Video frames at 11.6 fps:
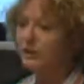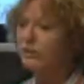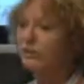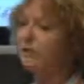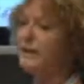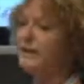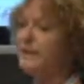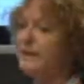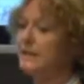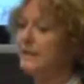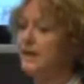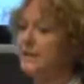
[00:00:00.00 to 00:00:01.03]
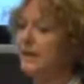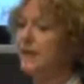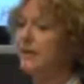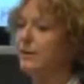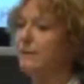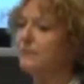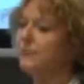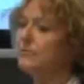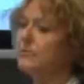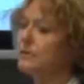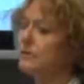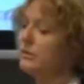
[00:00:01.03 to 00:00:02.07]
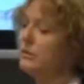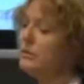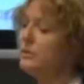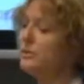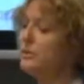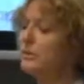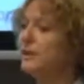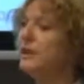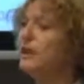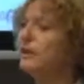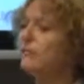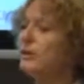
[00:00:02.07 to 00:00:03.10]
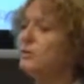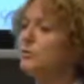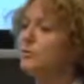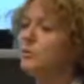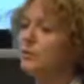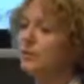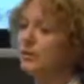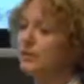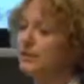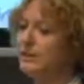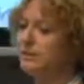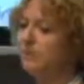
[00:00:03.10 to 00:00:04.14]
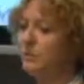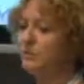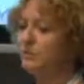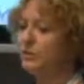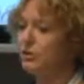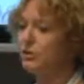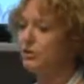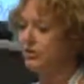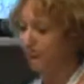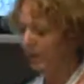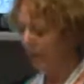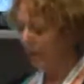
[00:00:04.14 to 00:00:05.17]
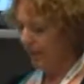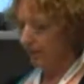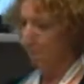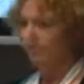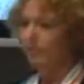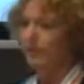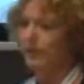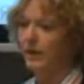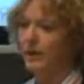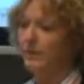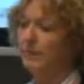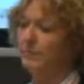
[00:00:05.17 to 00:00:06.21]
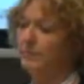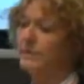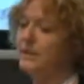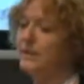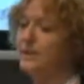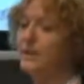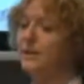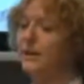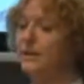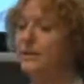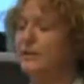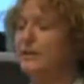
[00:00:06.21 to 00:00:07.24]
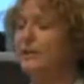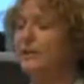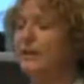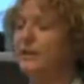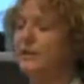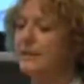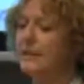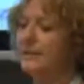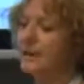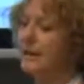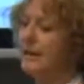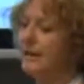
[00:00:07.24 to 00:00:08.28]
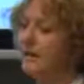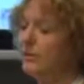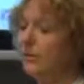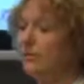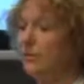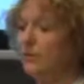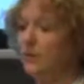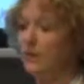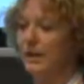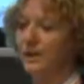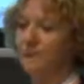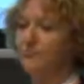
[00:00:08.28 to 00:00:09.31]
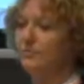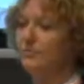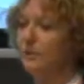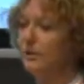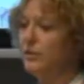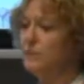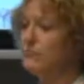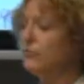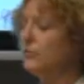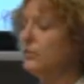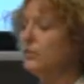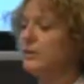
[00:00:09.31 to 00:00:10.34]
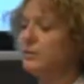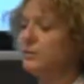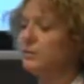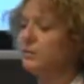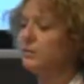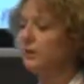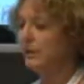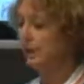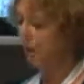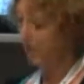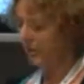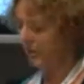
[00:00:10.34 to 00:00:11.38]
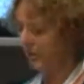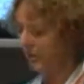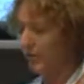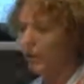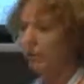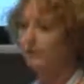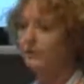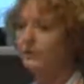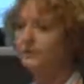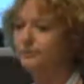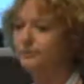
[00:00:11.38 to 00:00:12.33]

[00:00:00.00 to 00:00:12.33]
normally this carrier transporter reabsorbs glucose in the proximal tubule, but if you have a defect, you get more loss of glucose in the urine and low renal threshold.